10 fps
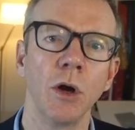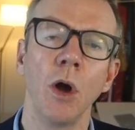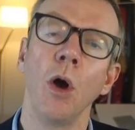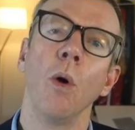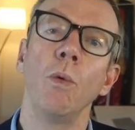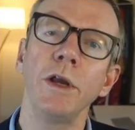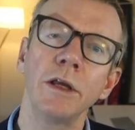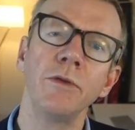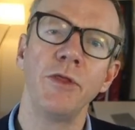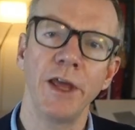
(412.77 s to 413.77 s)
We can
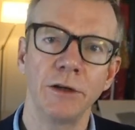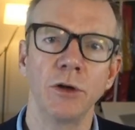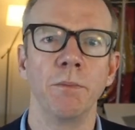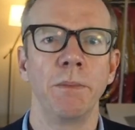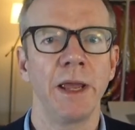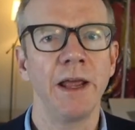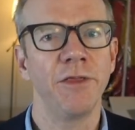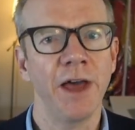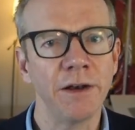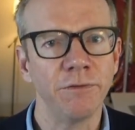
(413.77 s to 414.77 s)
then compare that
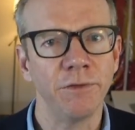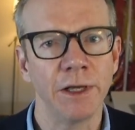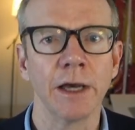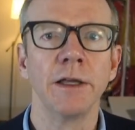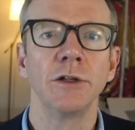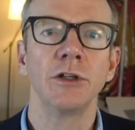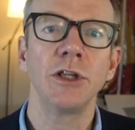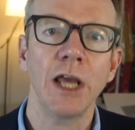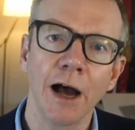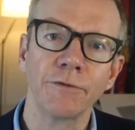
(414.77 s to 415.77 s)
figure to the
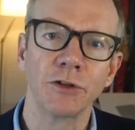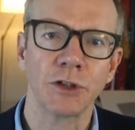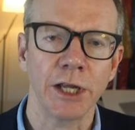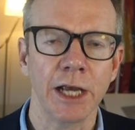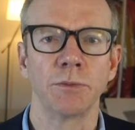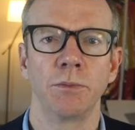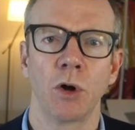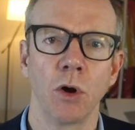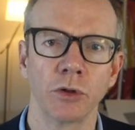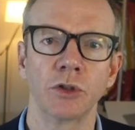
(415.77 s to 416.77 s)
after-tax
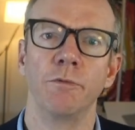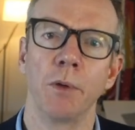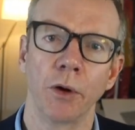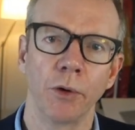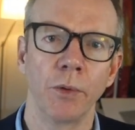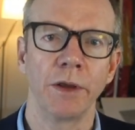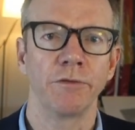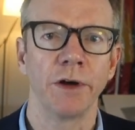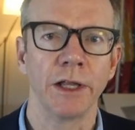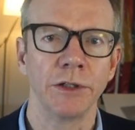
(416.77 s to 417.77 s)
cost of borrowing
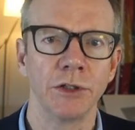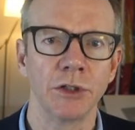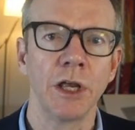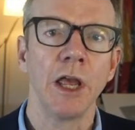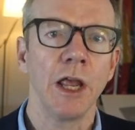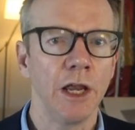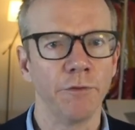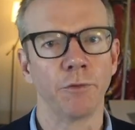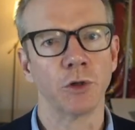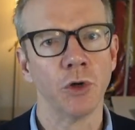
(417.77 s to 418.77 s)
funds. If
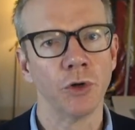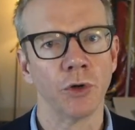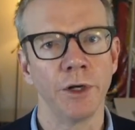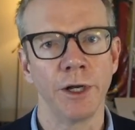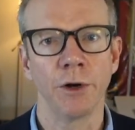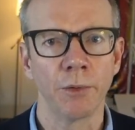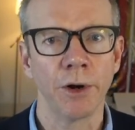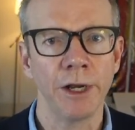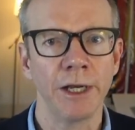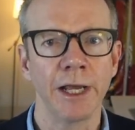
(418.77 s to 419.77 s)
return on net operating
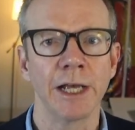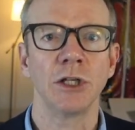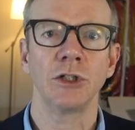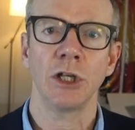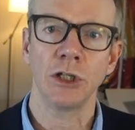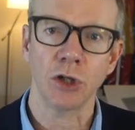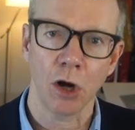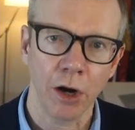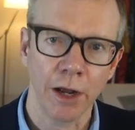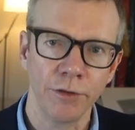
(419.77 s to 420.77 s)
assets is higher
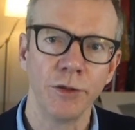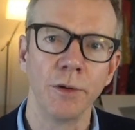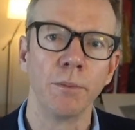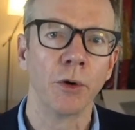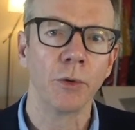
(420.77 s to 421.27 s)
than the borrowing